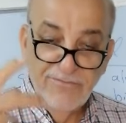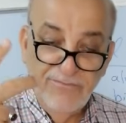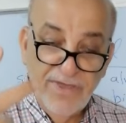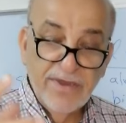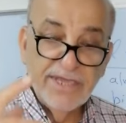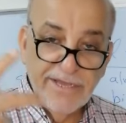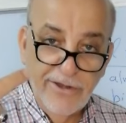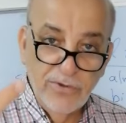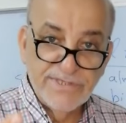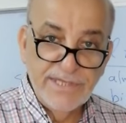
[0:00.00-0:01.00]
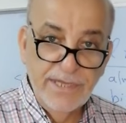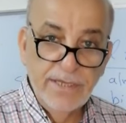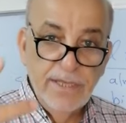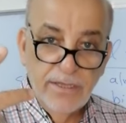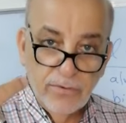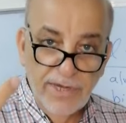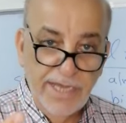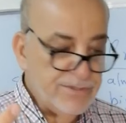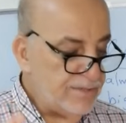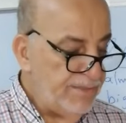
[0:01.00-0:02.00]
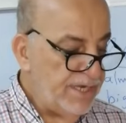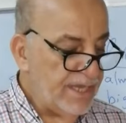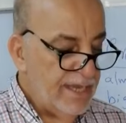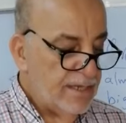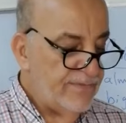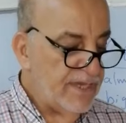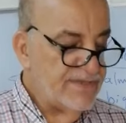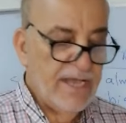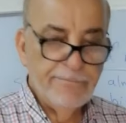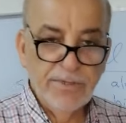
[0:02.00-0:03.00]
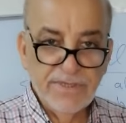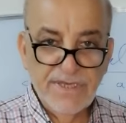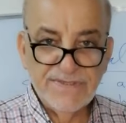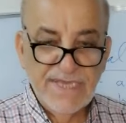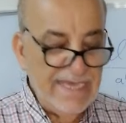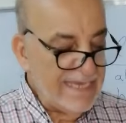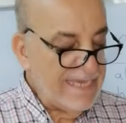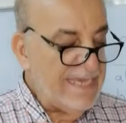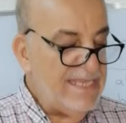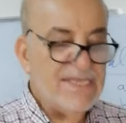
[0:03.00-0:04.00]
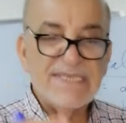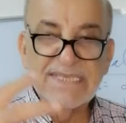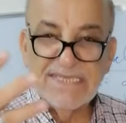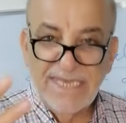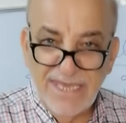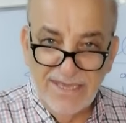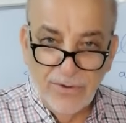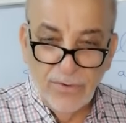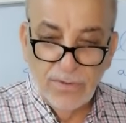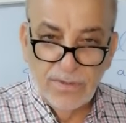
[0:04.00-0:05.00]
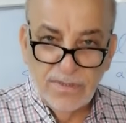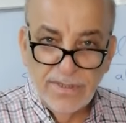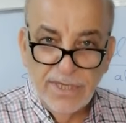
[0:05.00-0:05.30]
Very closely related meaning. The example is conceal